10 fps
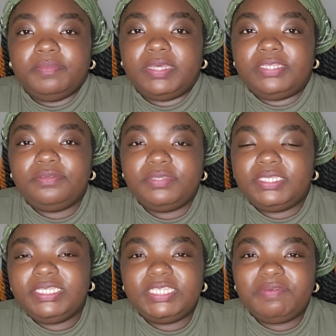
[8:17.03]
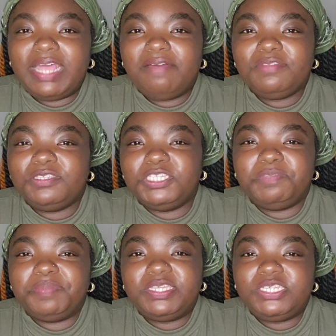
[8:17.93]
But I do see someone having
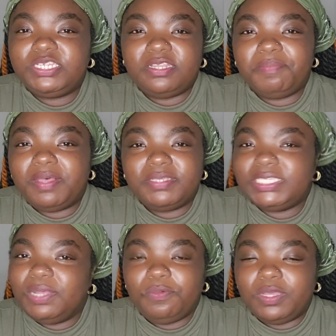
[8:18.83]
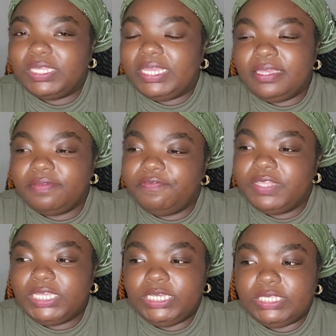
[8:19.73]
suspicion about someone, like
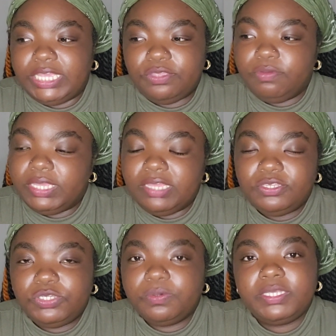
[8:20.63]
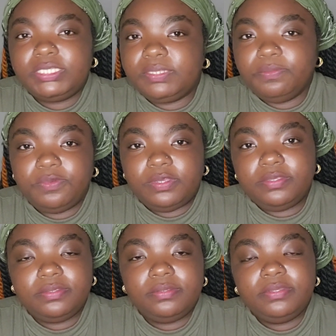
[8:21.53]
feeling like you can't trust
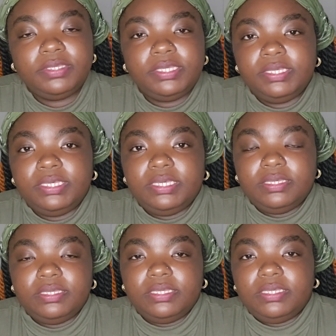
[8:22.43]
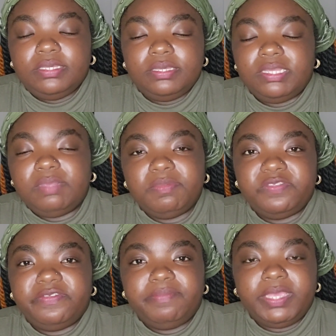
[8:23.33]
someone in the
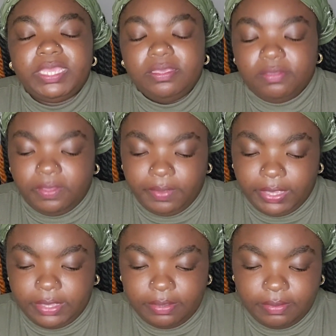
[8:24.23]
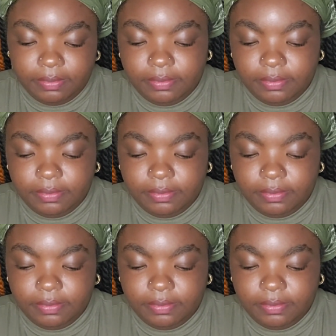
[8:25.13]
month of May. Okay.